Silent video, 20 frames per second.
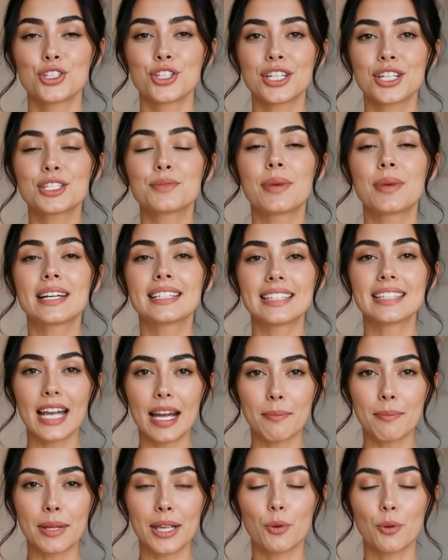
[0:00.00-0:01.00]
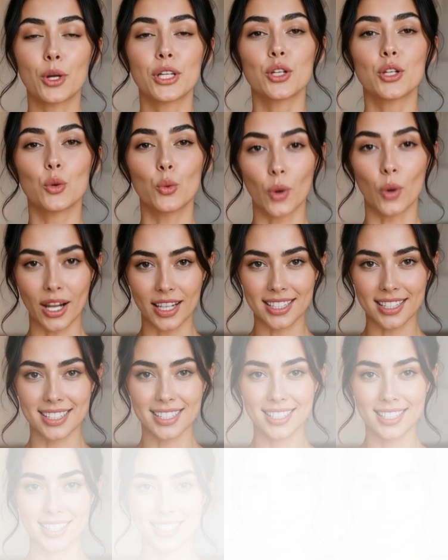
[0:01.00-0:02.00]
just by typing what you
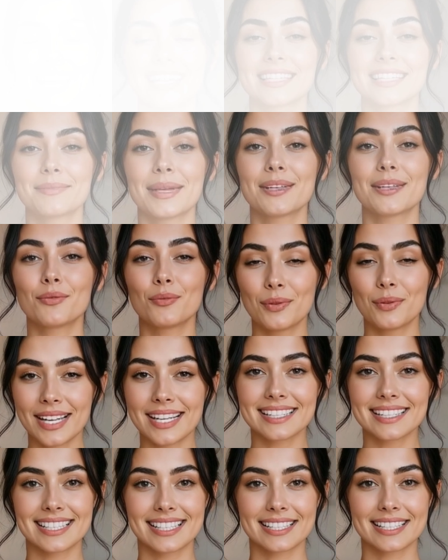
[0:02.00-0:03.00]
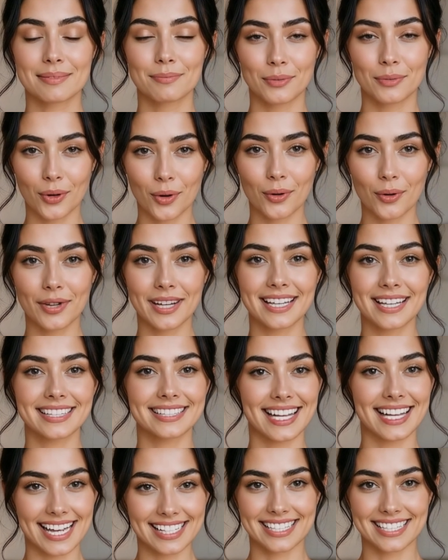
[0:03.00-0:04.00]
want. I spent weeks exploring and
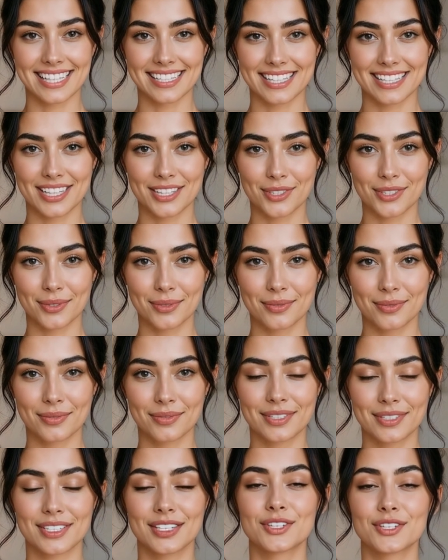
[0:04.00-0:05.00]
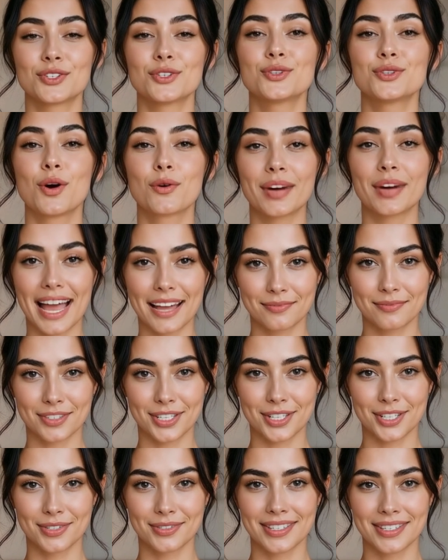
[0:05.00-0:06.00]
testing these tools so you don't have
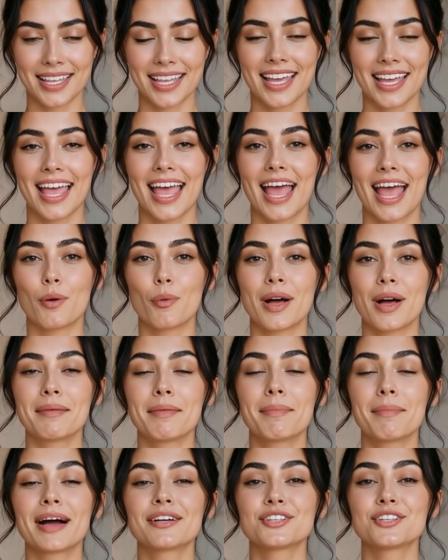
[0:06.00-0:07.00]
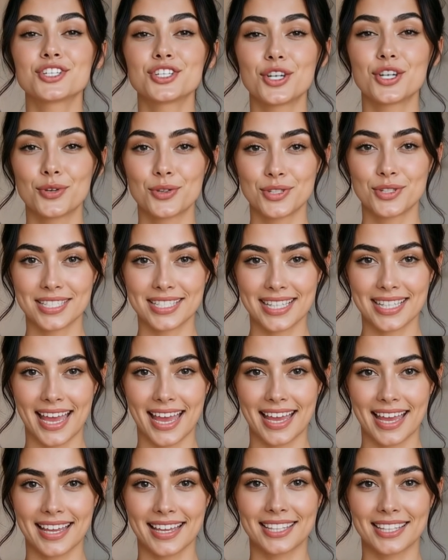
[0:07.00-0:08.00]
to. And what I'm about to show you
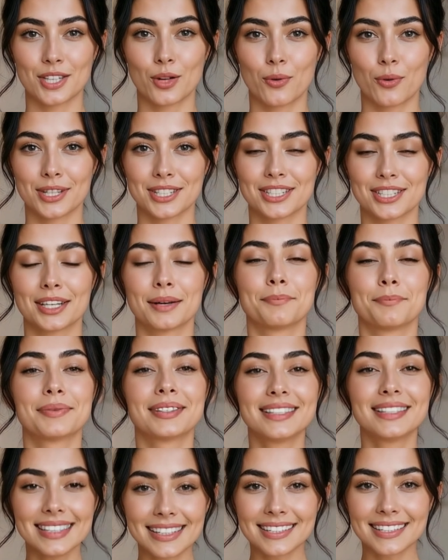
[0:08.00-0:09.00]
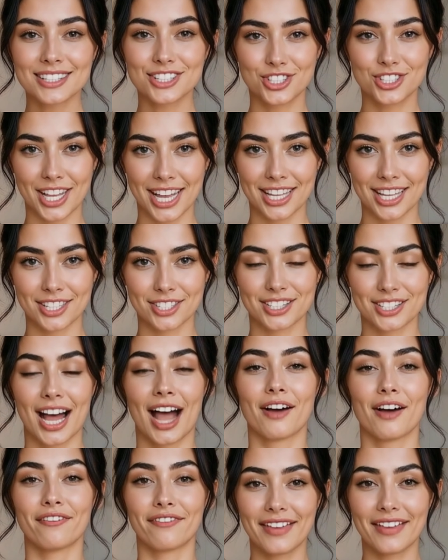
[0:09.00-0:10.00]
today is going to completely change
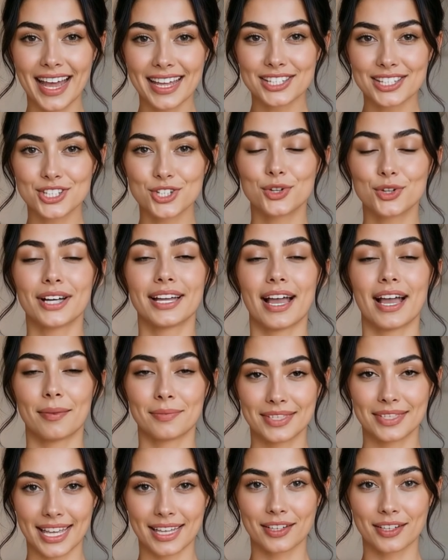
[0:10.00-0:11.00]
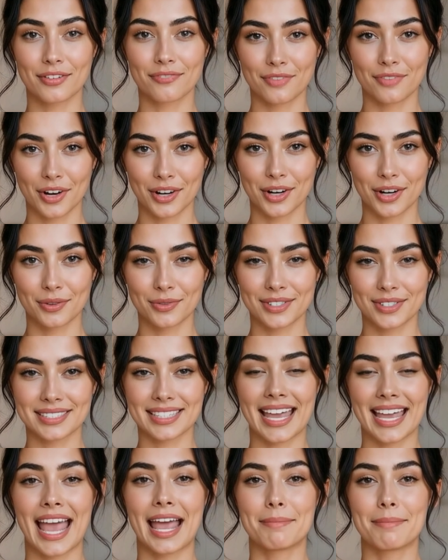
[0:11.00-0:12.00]
how fast you can update your photos
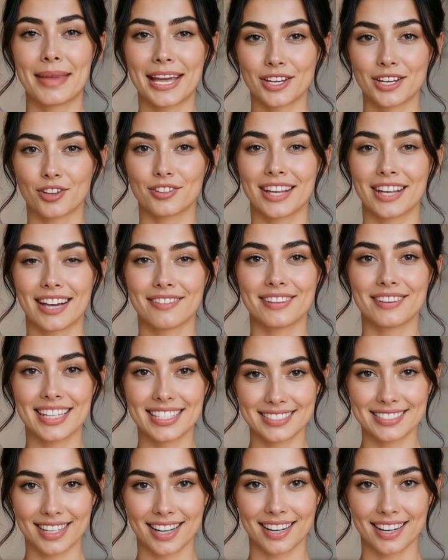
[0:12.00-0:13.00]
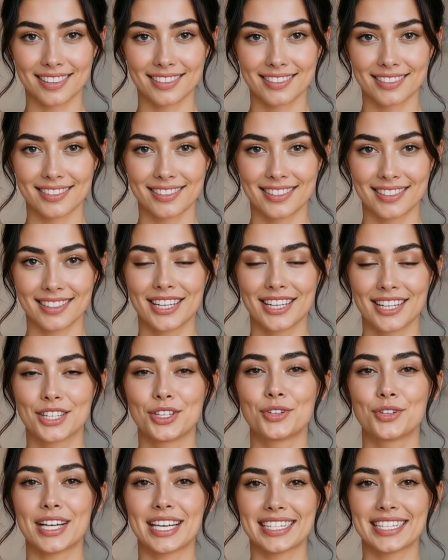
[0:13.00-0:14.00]
and make your life easier.
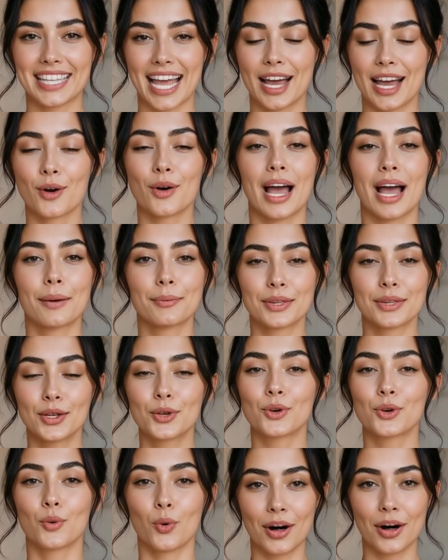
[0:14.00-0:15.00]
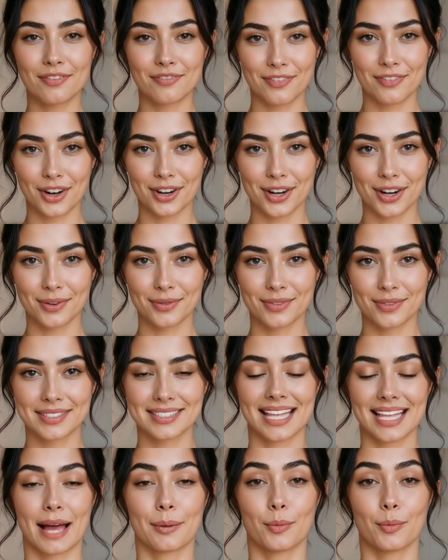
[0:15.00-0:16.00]
You can now upload one photo,
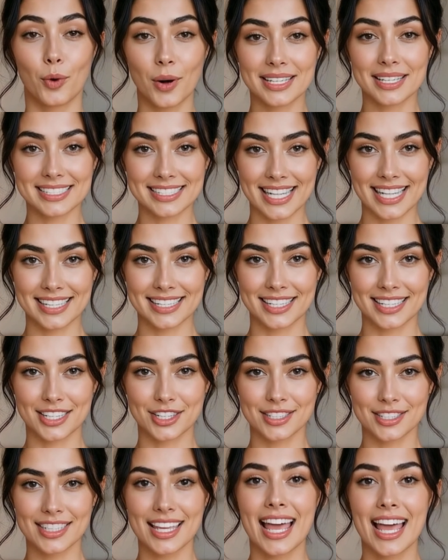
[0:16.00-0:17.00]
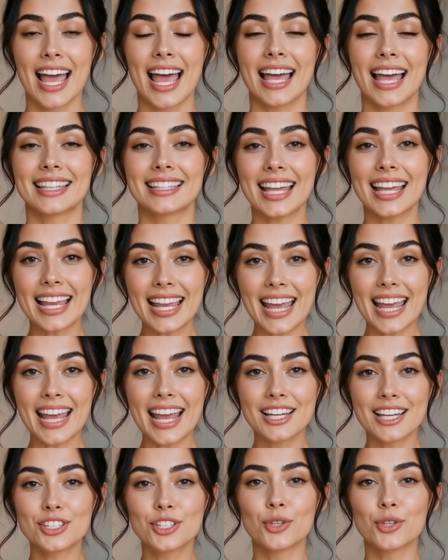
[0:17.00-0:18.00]
type one sentence, and let
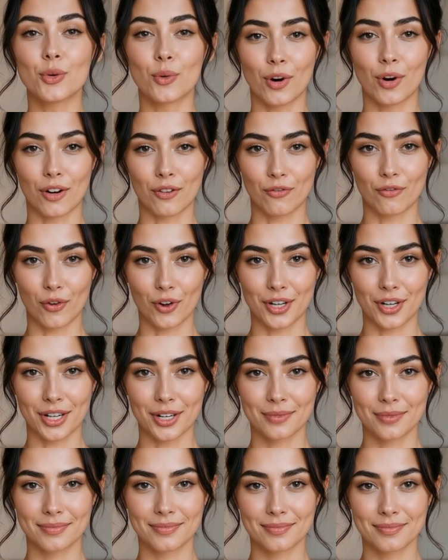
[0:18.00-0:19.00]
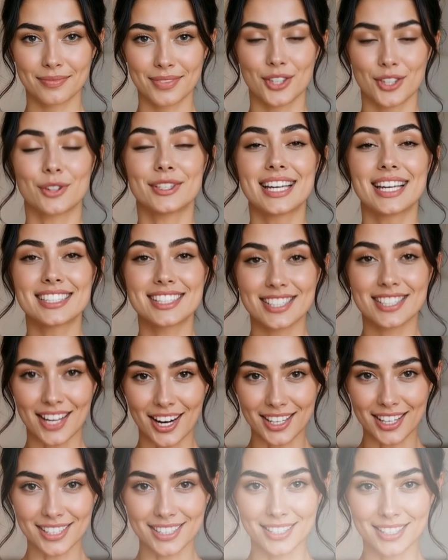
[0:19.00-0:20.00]
AI do the work for you. So let's
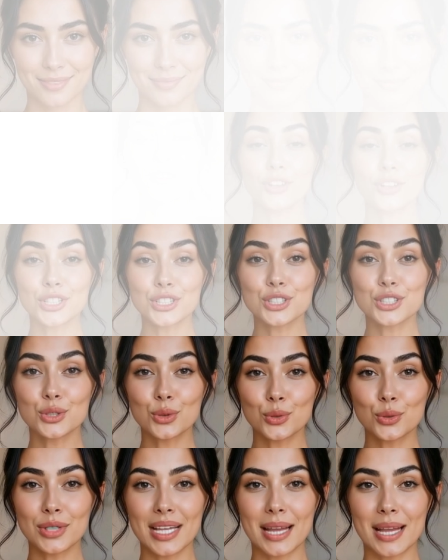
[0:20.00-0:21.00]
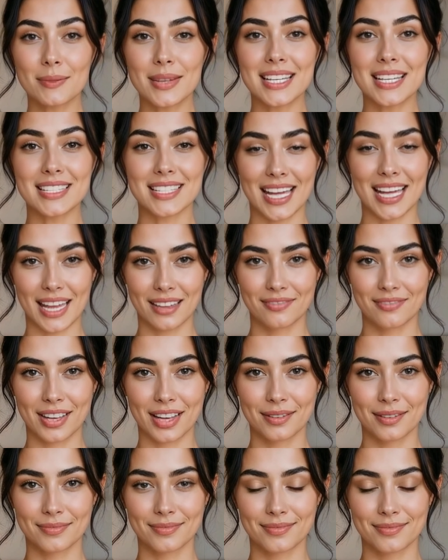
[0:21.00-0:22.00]
start. First tool name is
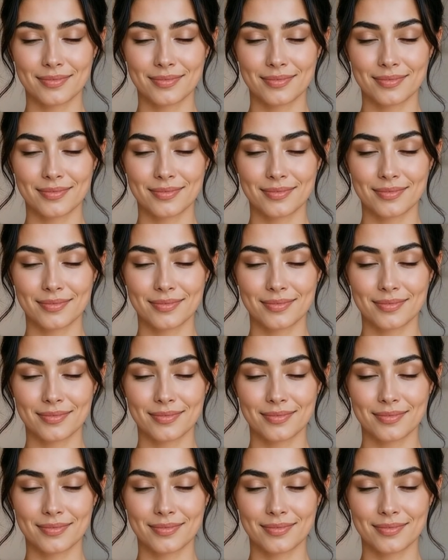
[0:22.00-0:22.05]
Canva.